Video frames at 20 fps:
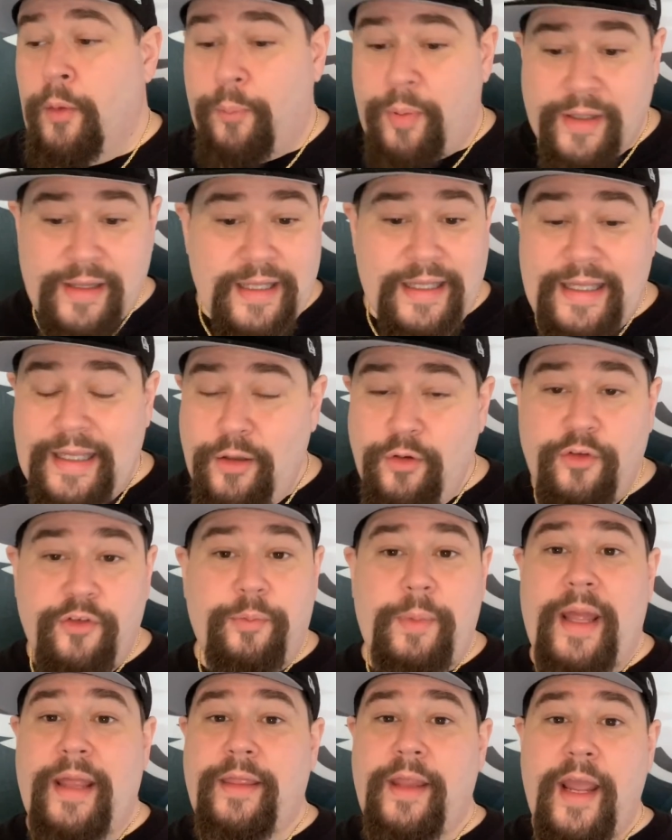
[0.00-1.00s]
But the
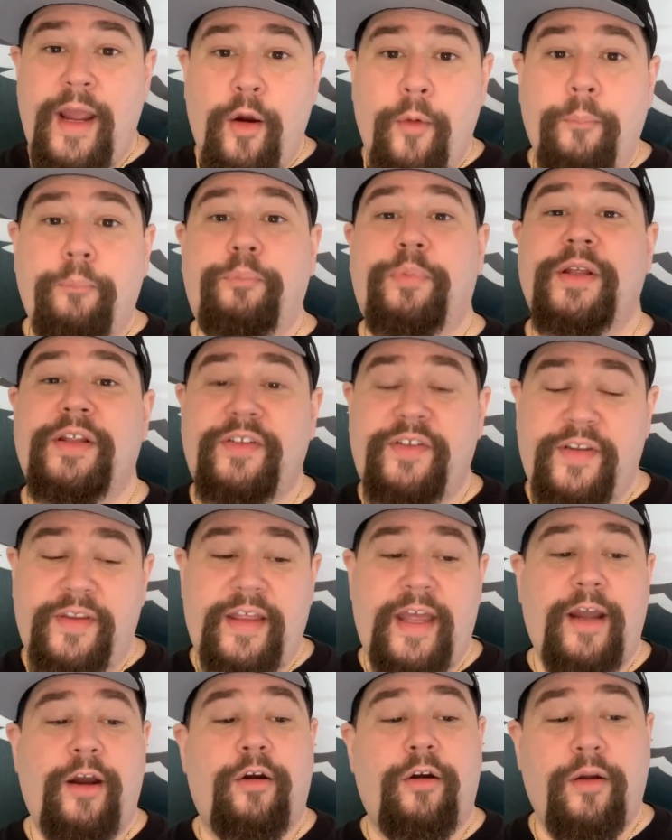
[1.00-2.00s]
Eagles, man, they are busy.
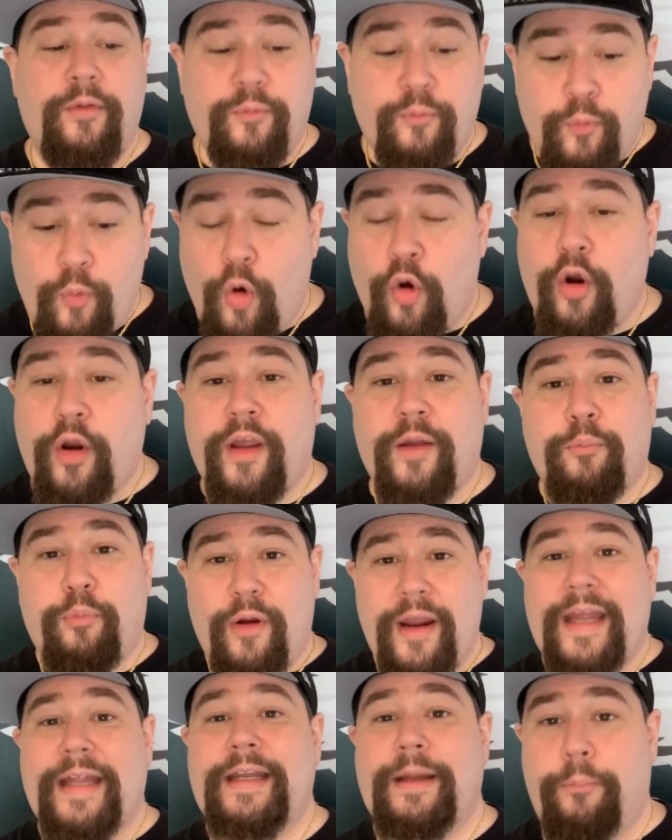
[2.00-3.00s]
They are at work
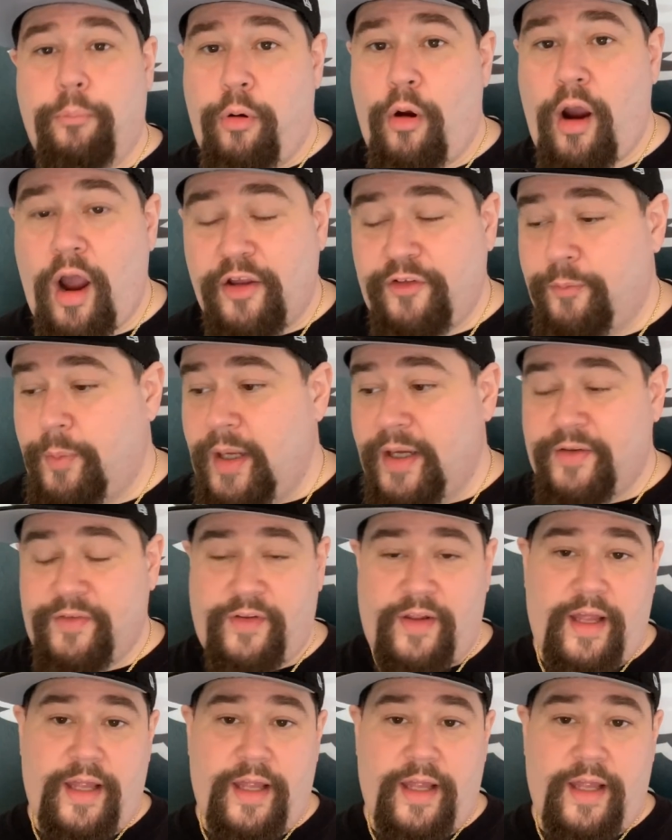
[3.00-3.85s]
bringing in prospects.